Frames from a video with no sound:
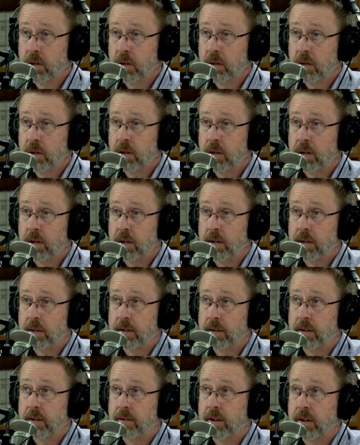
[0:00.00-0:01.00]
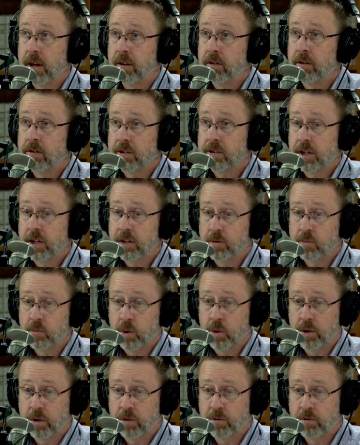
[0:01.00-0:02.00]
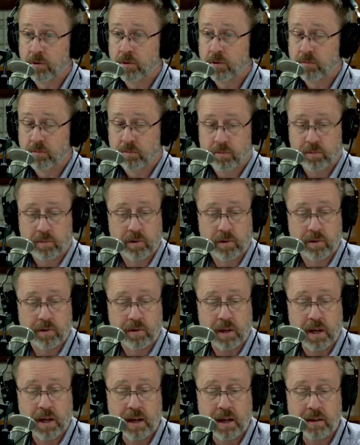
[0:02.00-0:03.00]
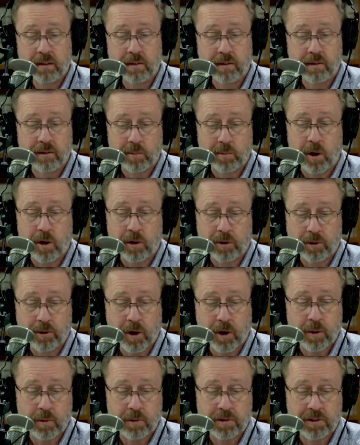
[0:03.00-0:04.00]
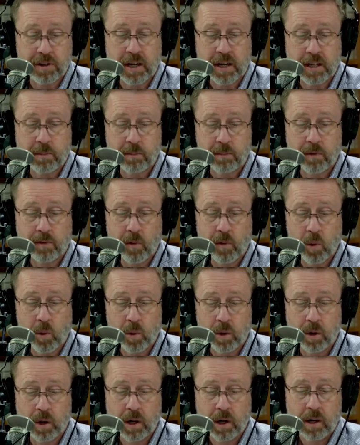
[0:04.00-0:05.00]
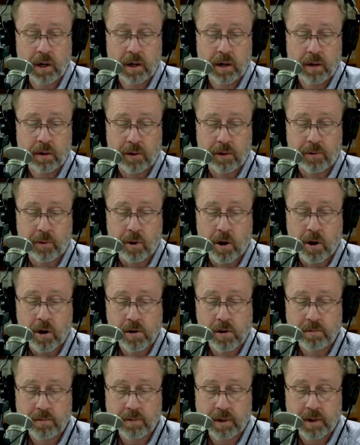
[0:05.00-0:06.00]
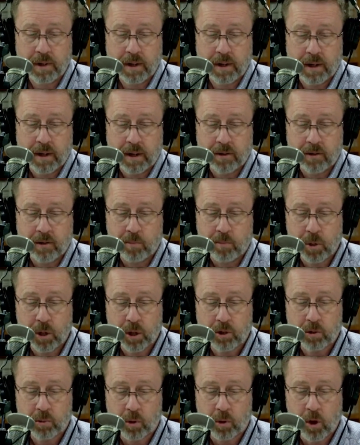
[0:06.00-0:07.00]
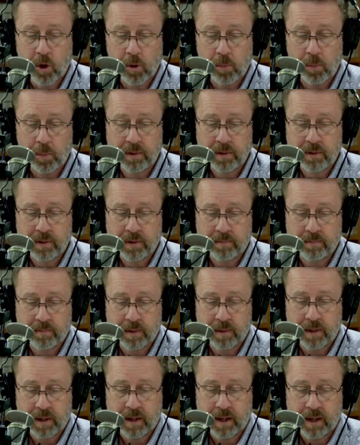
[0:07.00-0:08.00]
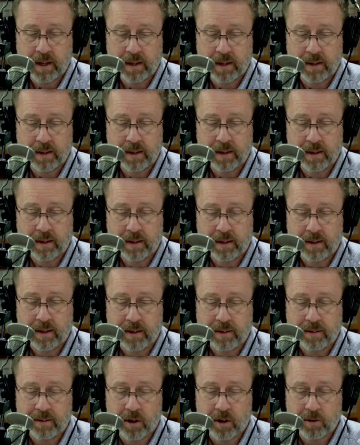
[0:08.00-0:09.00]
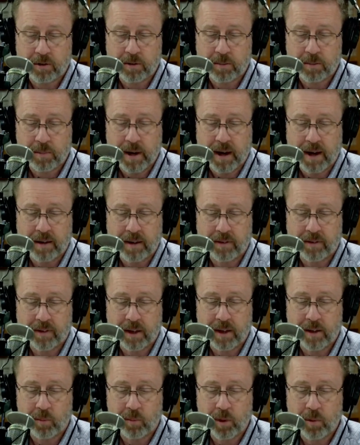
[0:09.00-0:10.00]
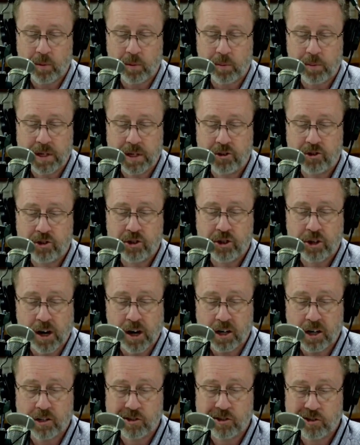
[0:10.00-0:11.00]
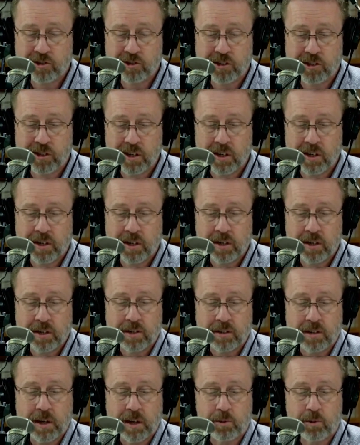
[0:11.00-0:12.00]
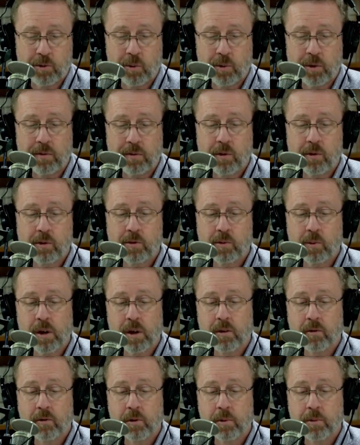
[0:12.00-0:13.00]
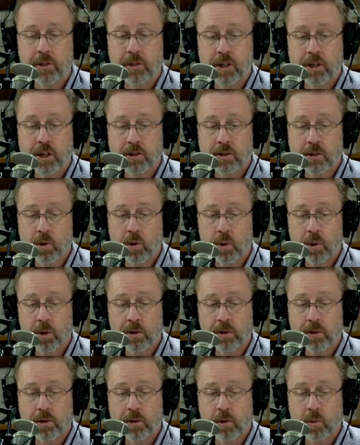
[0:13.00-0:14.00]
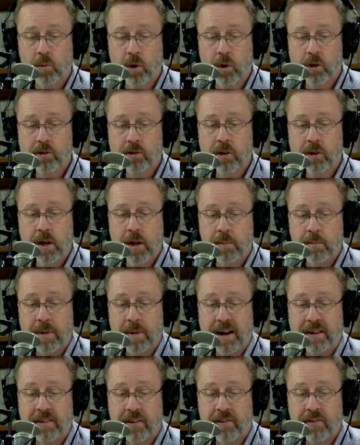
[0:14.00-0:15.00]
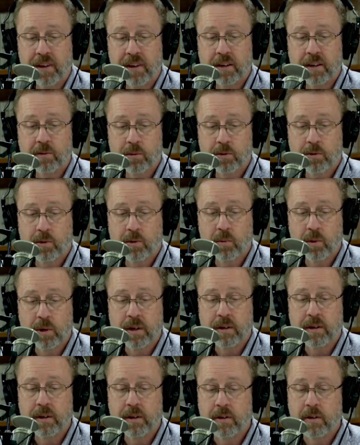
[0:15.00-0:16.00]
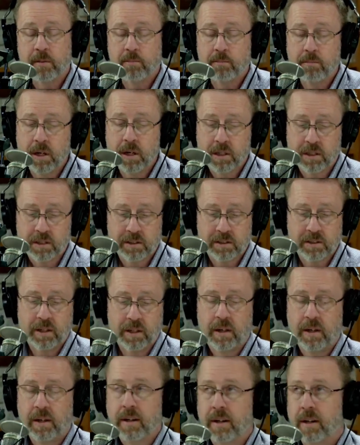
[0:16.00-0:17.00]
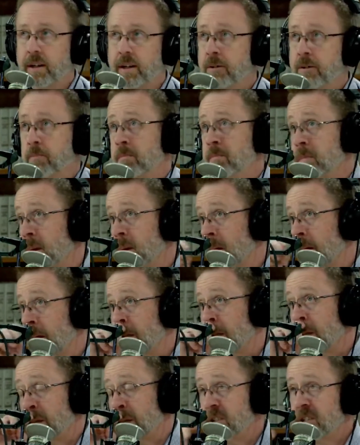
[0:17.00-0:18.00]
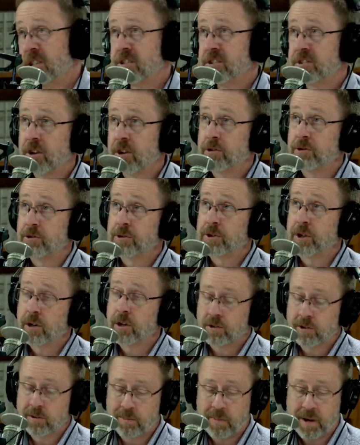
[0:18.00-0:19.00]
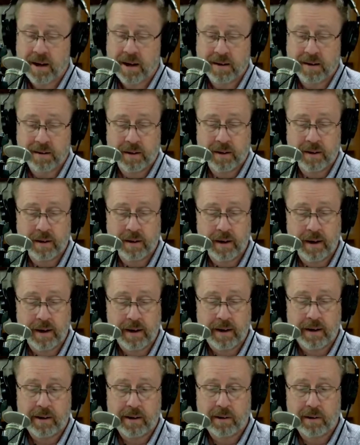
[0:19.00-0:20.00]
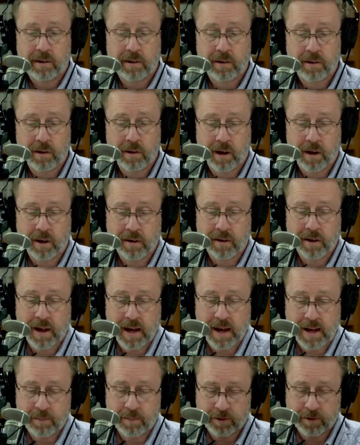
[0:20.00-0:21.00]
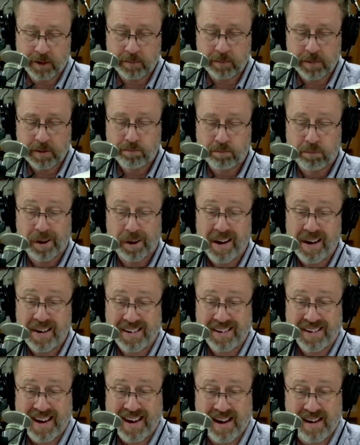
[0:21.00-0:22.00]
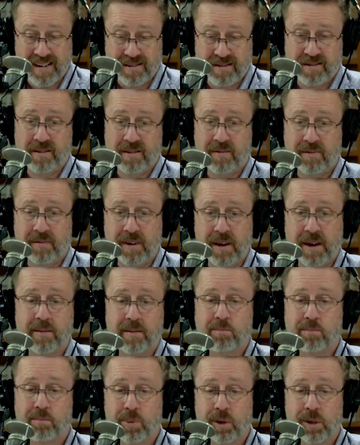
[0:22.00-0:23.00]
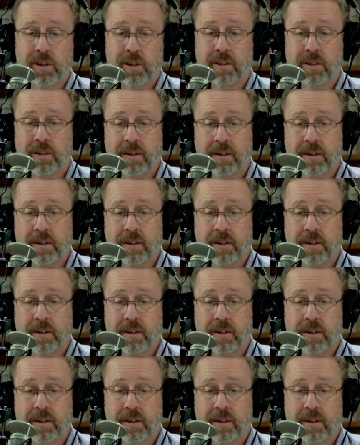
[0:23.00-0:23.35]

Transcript: And there it says where the dead, the small and the great were standing before the throne, and the books were opened, and it talks about that we will be judged. Chapter 20, verse 12, we will be judged according to their works by the things which are written in the books. Jesus also talks about how our names can be blotted out of that book.